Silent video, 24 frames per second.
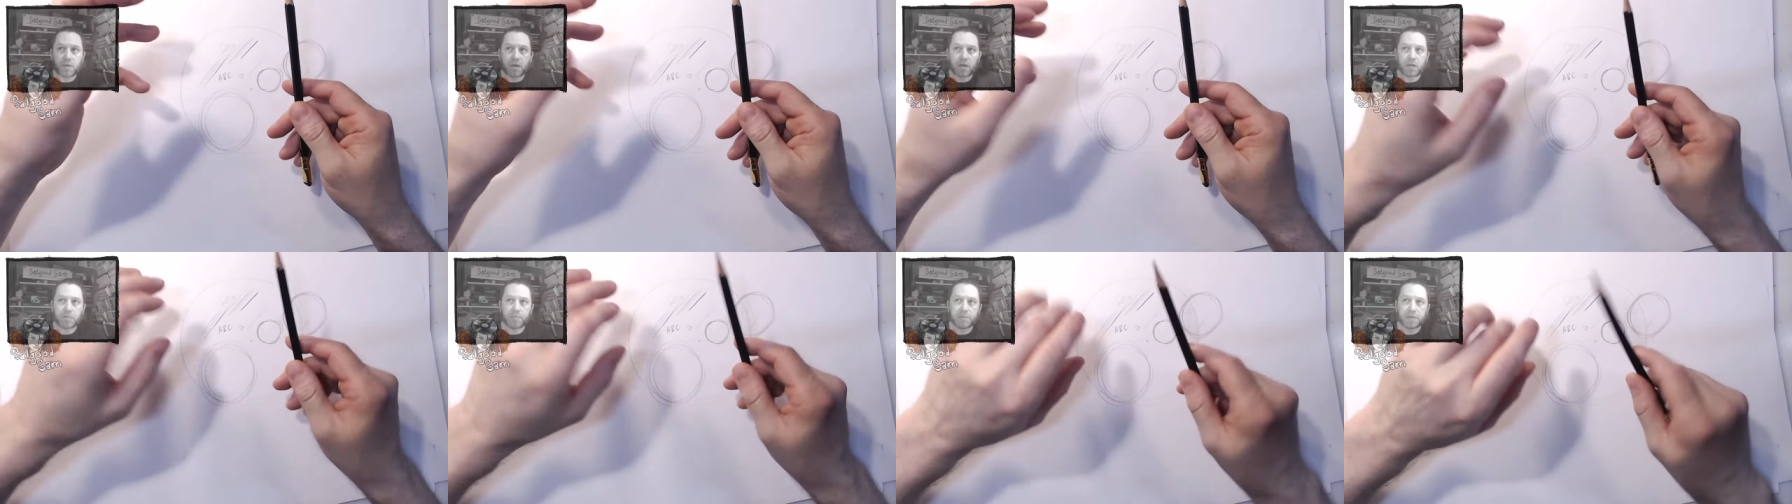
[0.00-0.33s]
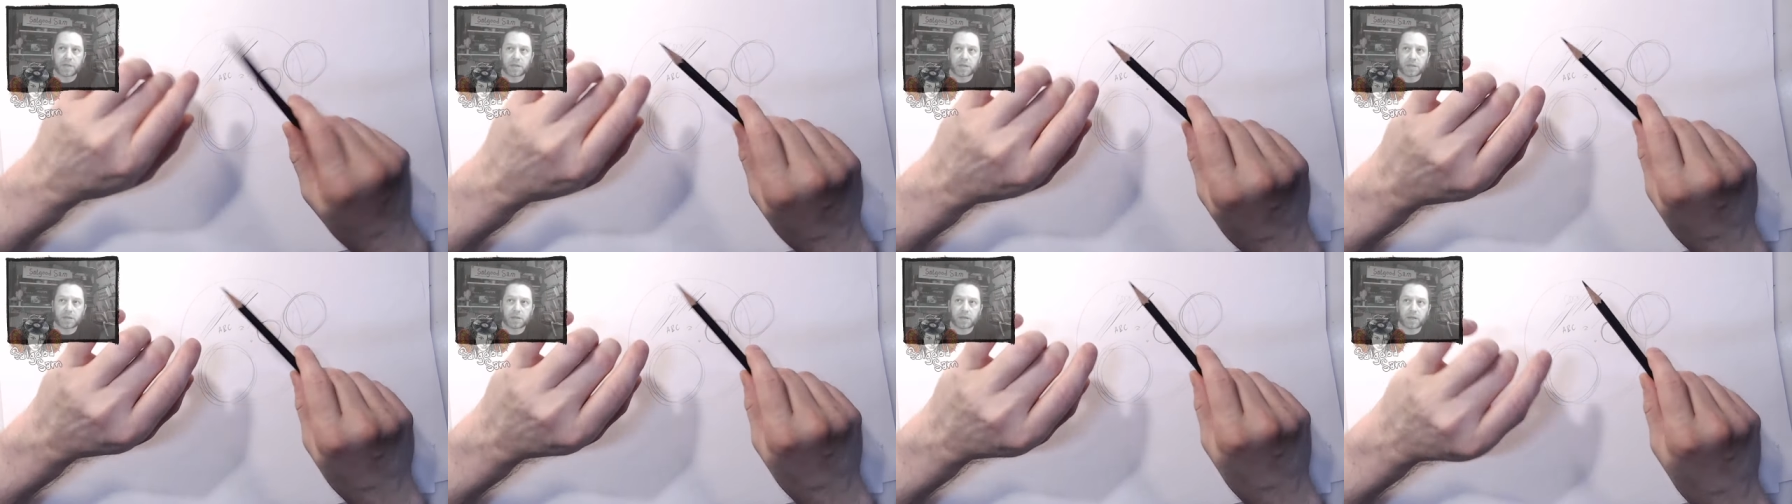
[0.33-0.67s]
and uh,
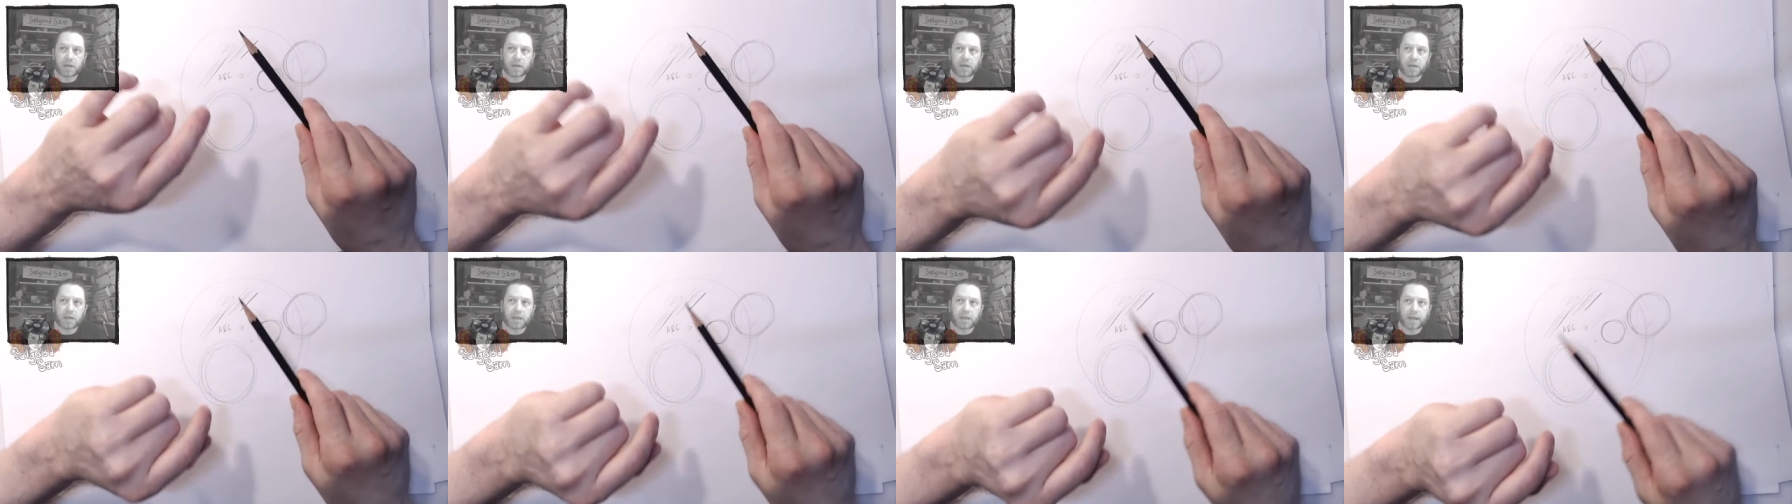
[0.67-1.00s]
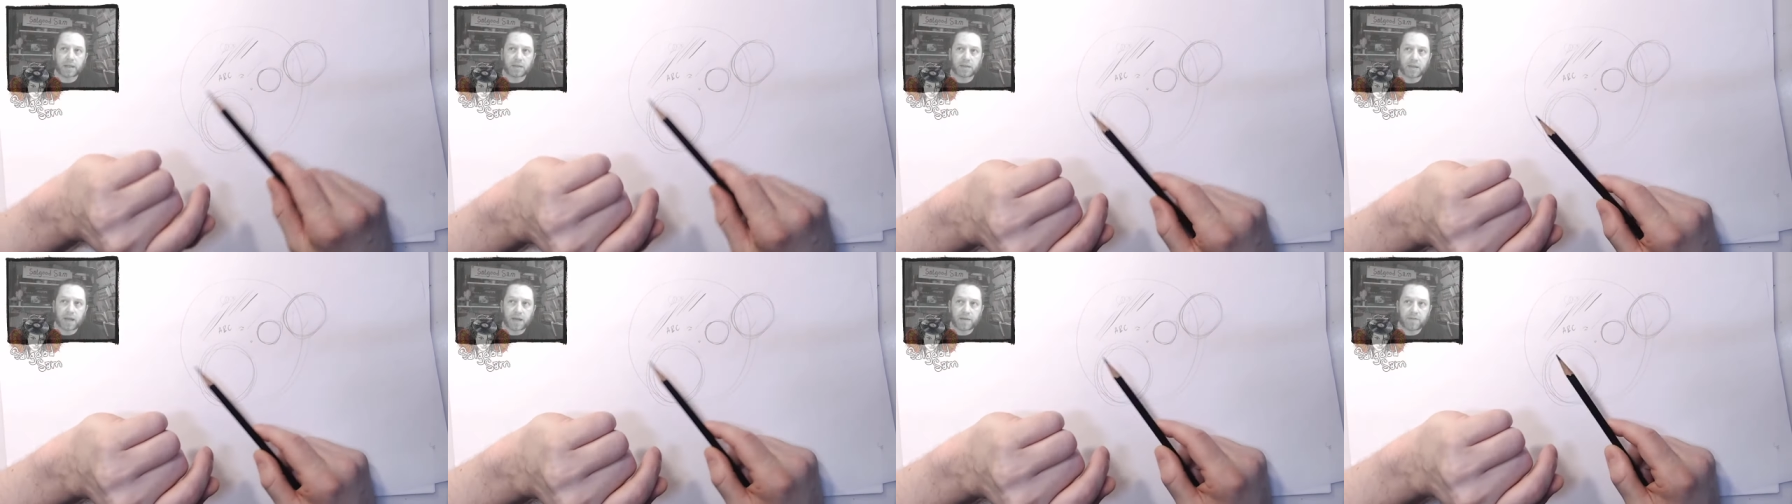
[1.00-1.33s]
particularly in like
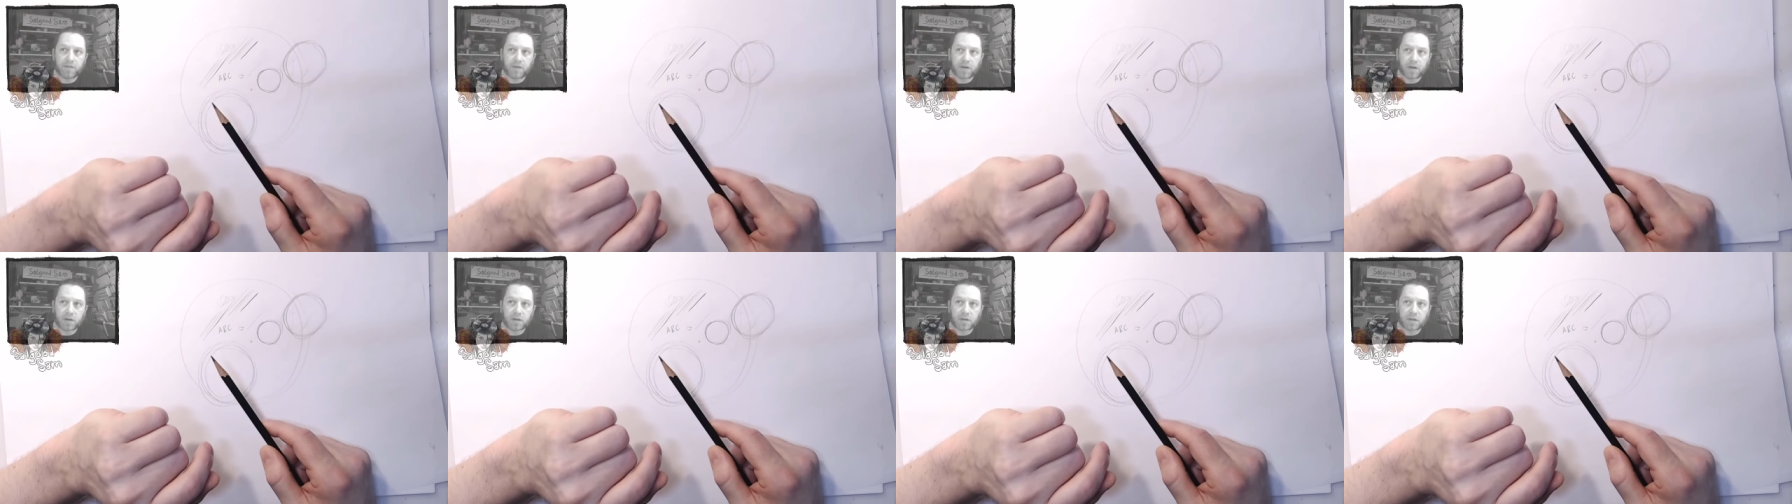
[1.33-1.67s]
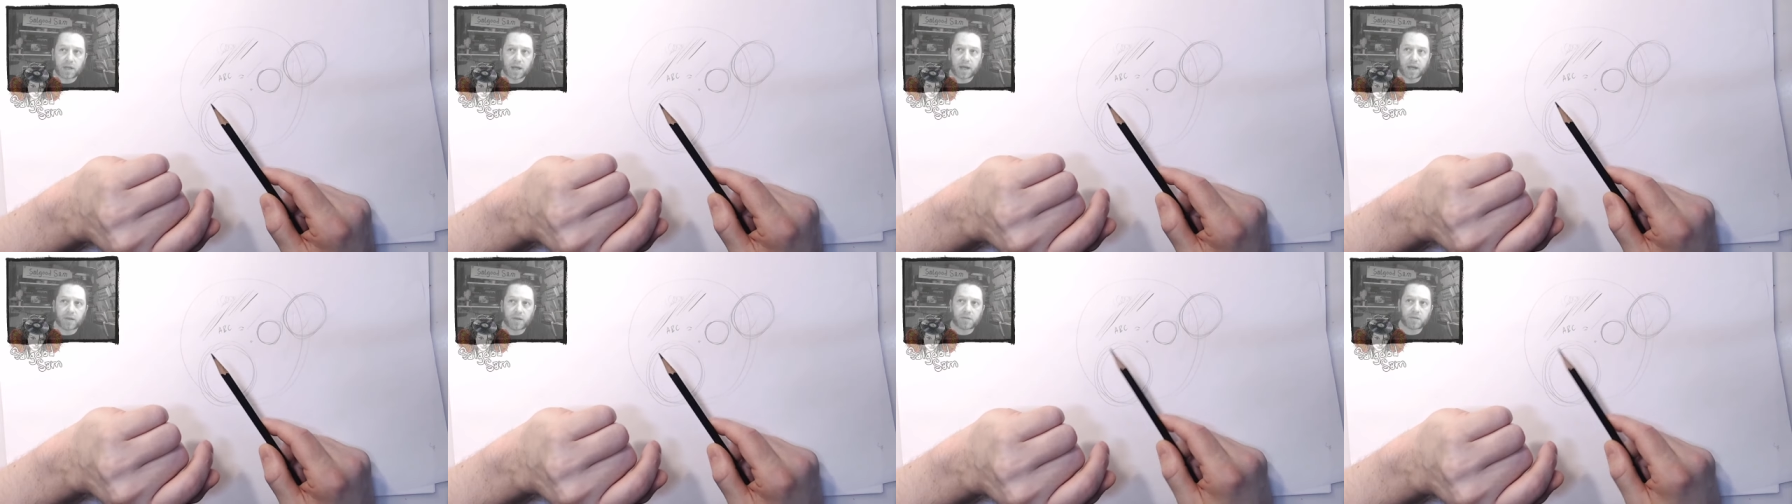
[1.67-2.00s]
life art
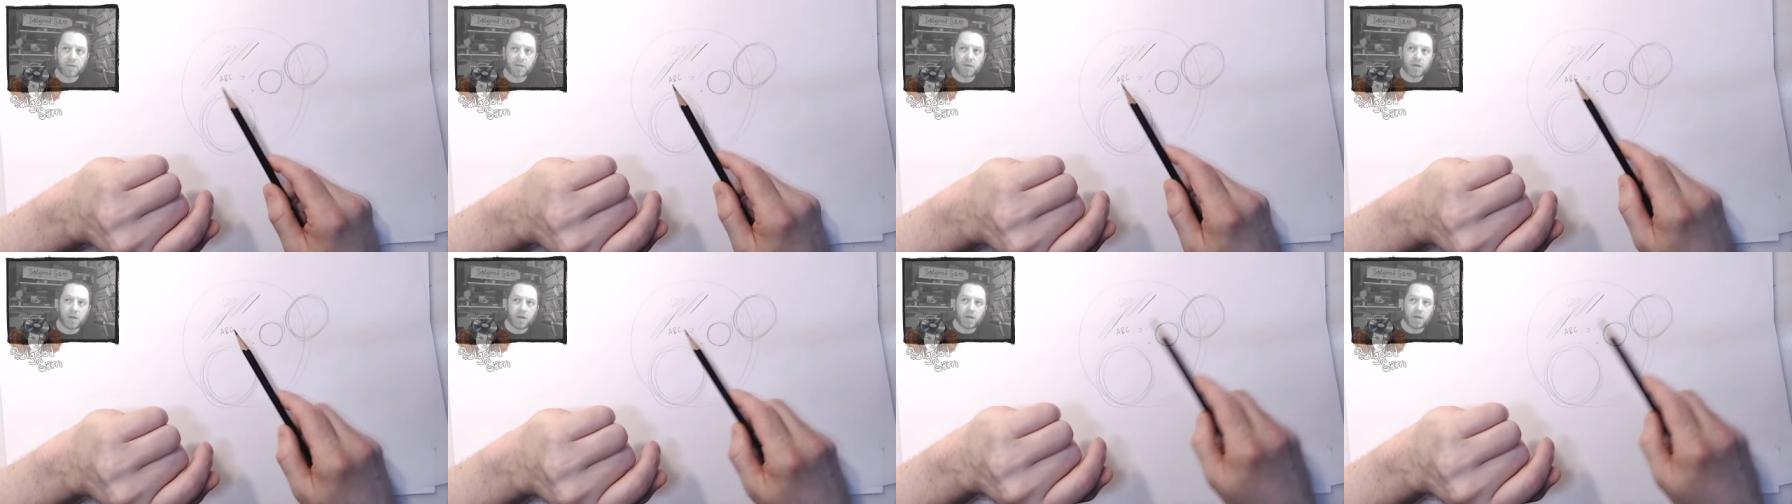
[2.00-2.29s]
class,